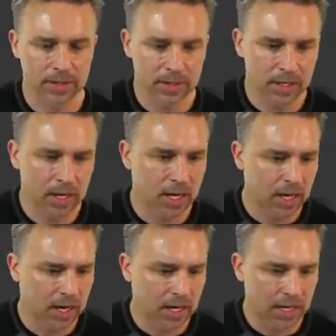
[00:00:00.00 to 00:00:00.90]

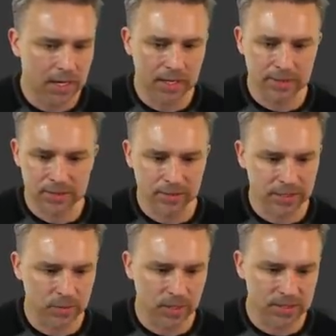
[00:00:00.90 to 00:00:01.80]
Uh, so that's
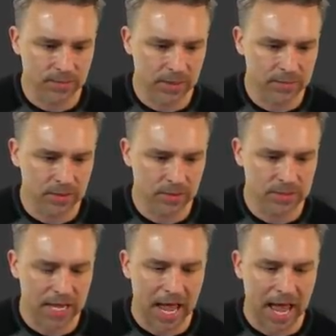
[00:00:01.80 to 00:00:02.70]
what I'll sometimes do is
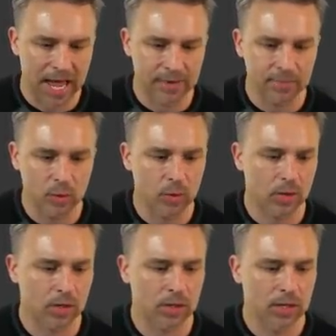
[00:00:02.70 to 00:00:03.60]
add
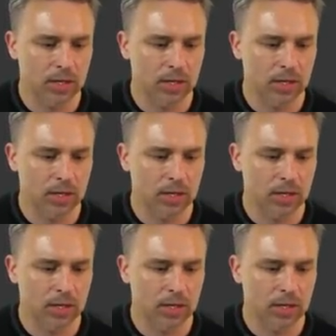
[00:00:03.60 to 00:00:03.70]
more